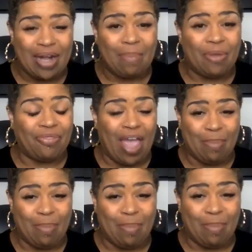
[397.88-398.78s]
by the name of
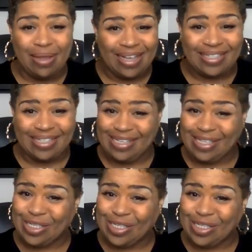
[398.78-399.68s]
Thema
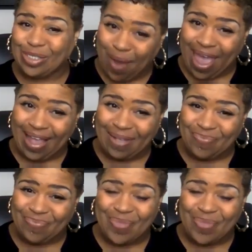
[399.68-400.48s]
Aziz Sarwet